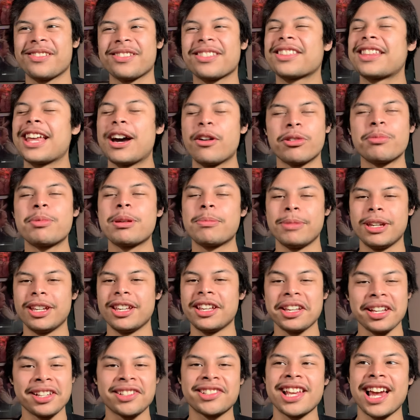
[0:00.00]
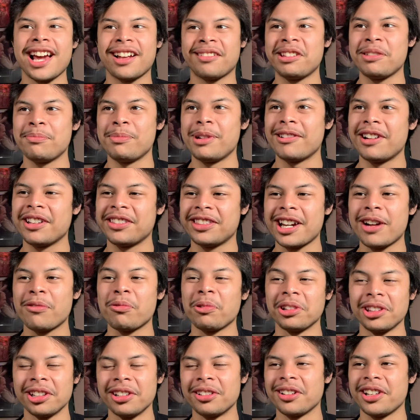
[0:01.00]
That would be me, exactly me. Like, that
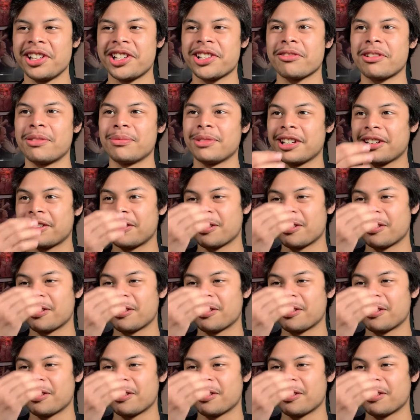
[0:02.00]
would literally scream like